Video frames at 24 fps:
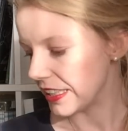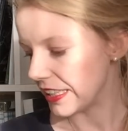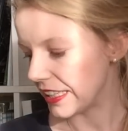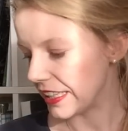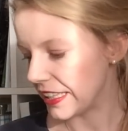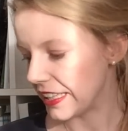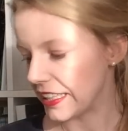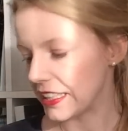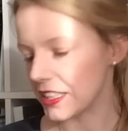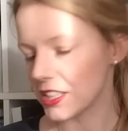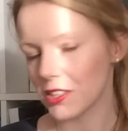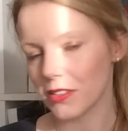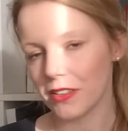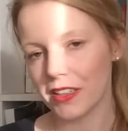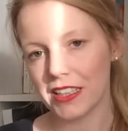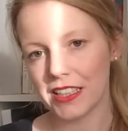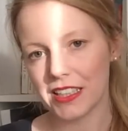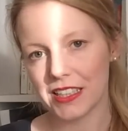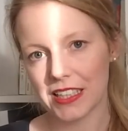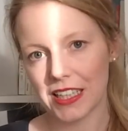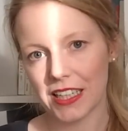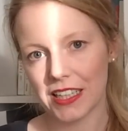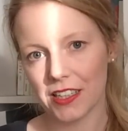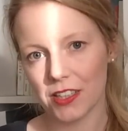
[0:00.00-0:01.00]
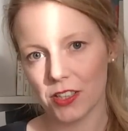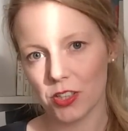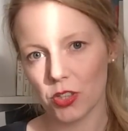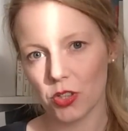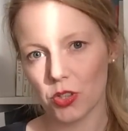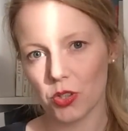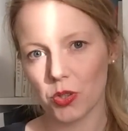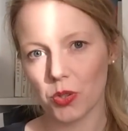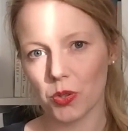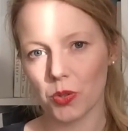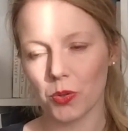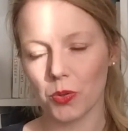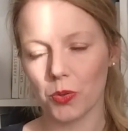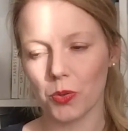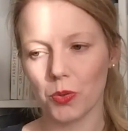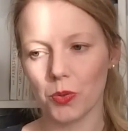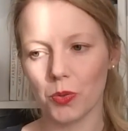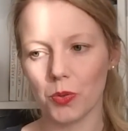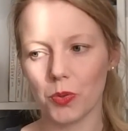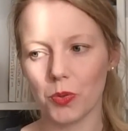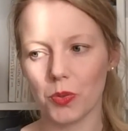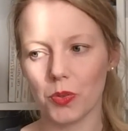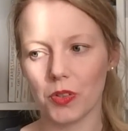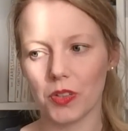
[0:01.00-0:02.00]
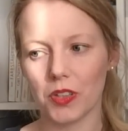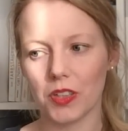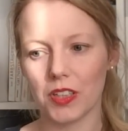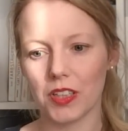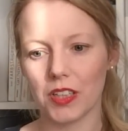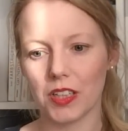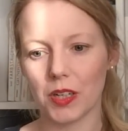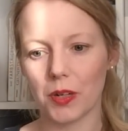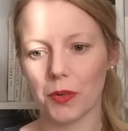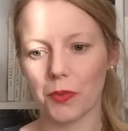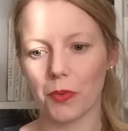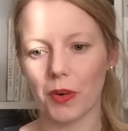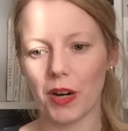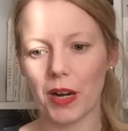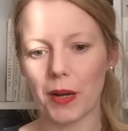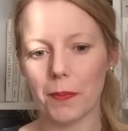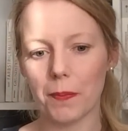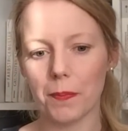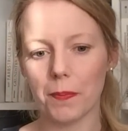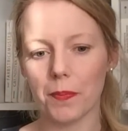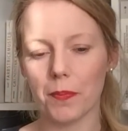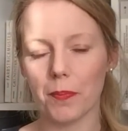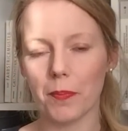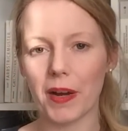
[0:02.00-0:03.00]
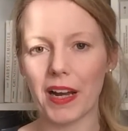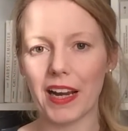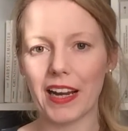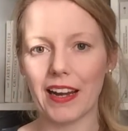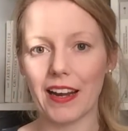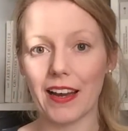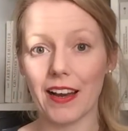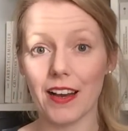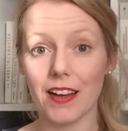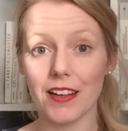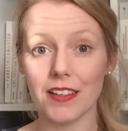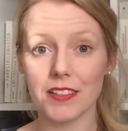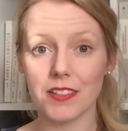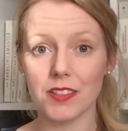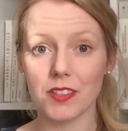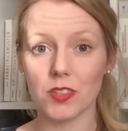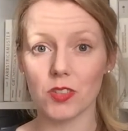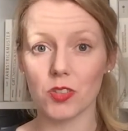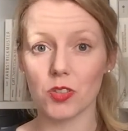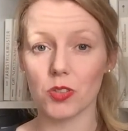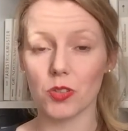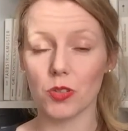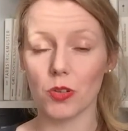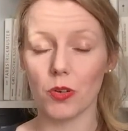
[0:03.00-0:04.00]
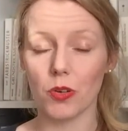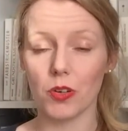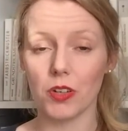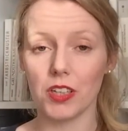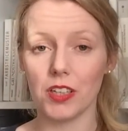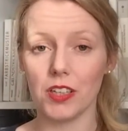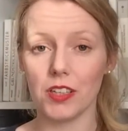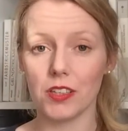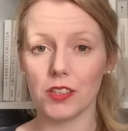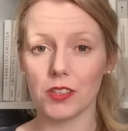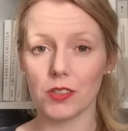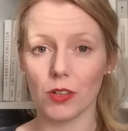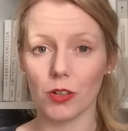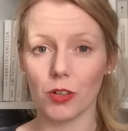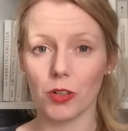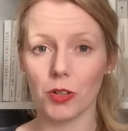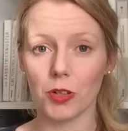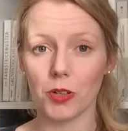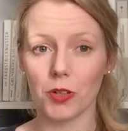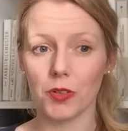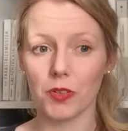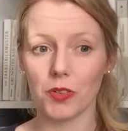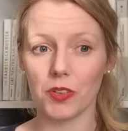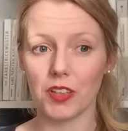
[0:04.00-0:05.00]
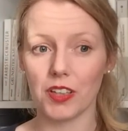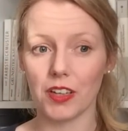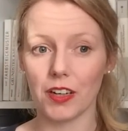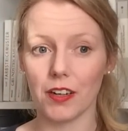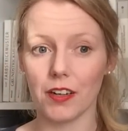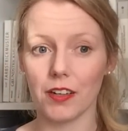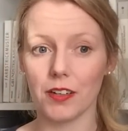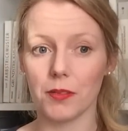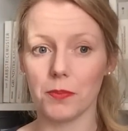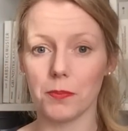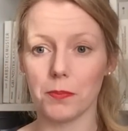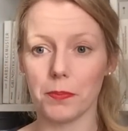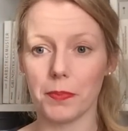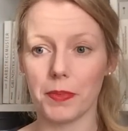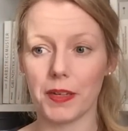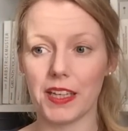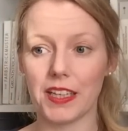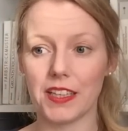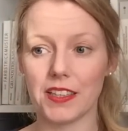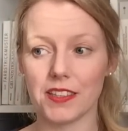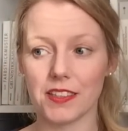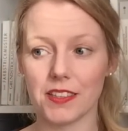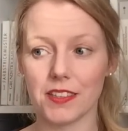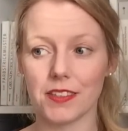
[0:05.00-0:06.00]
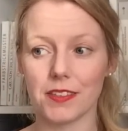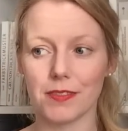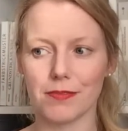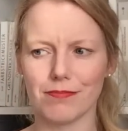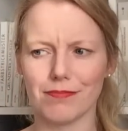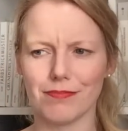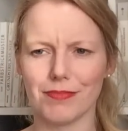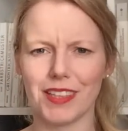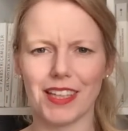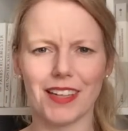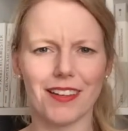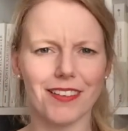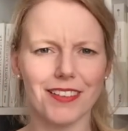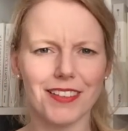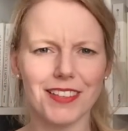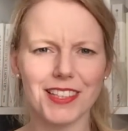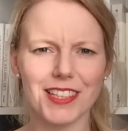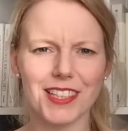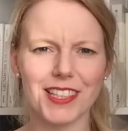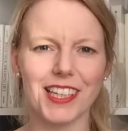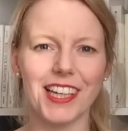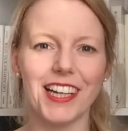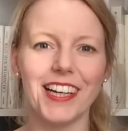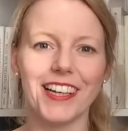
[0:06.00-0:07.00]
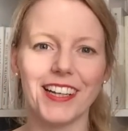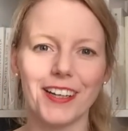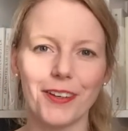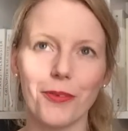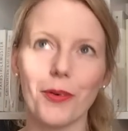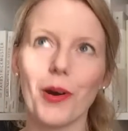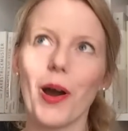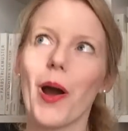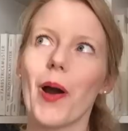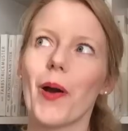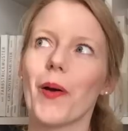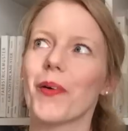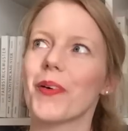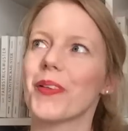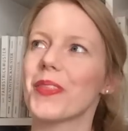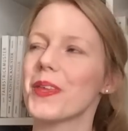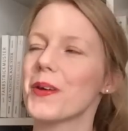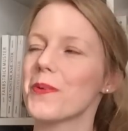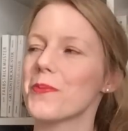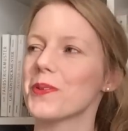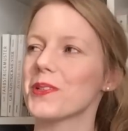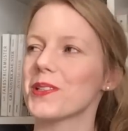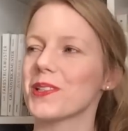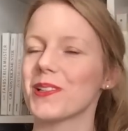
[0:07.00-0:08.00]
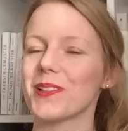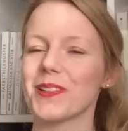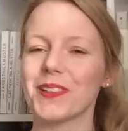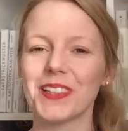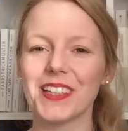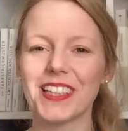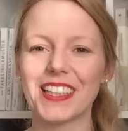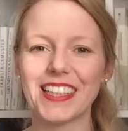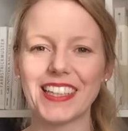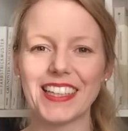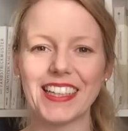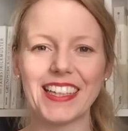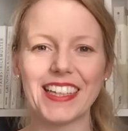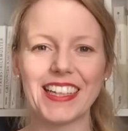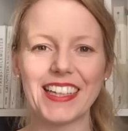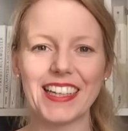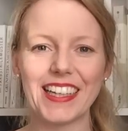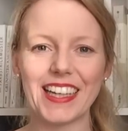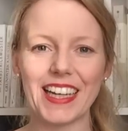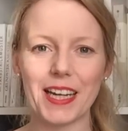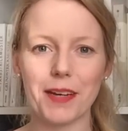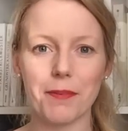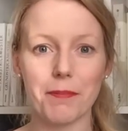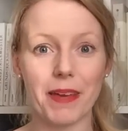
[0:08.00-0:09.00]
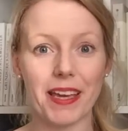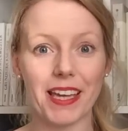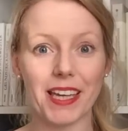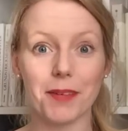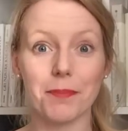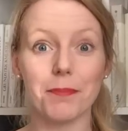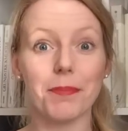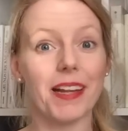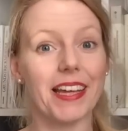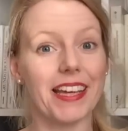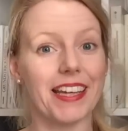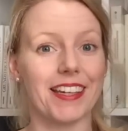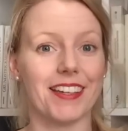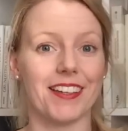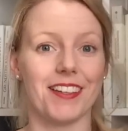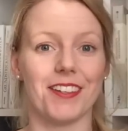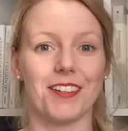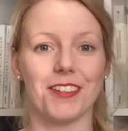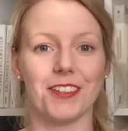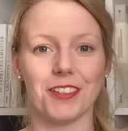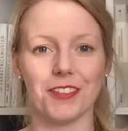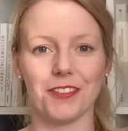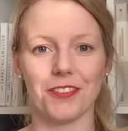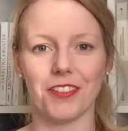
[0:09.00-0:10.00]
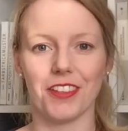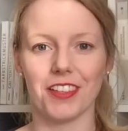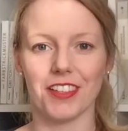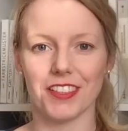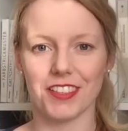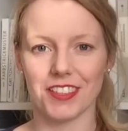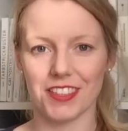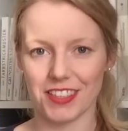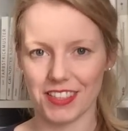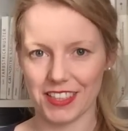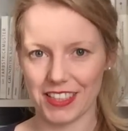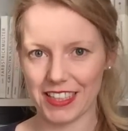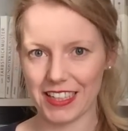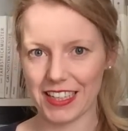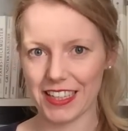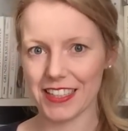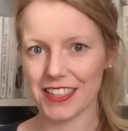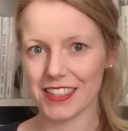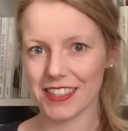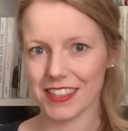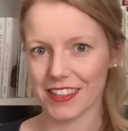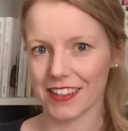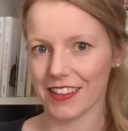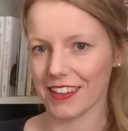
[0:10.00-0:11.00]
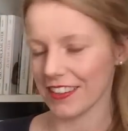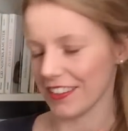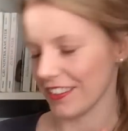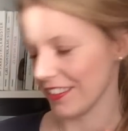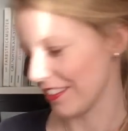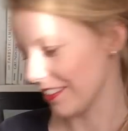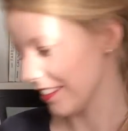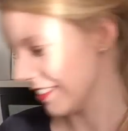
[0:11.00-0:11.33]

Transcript: And so I decided to grab my last sturdy sock yarn base yarns. Wow, that was long. And make a blanket out of this. And I started